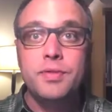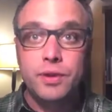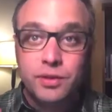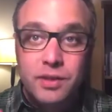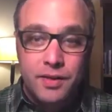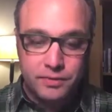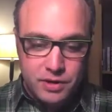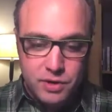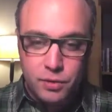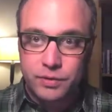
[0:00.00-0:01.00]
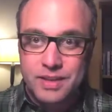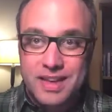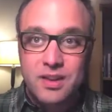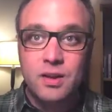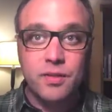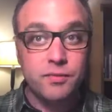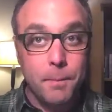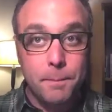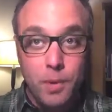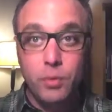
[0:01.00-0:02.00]
you still have to use the income
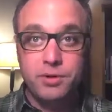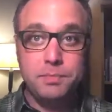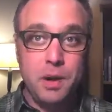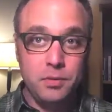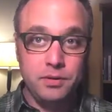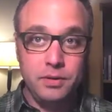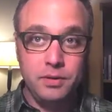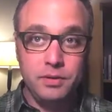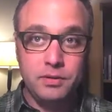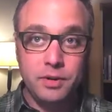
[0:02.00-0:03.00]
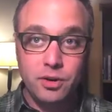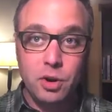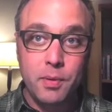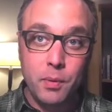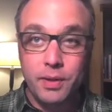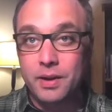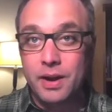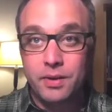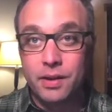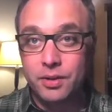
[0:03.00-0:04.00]
from both spouses to determine whether or
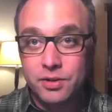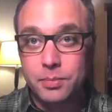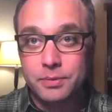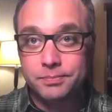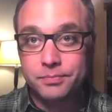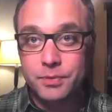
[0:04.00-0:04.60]
not you're eligible.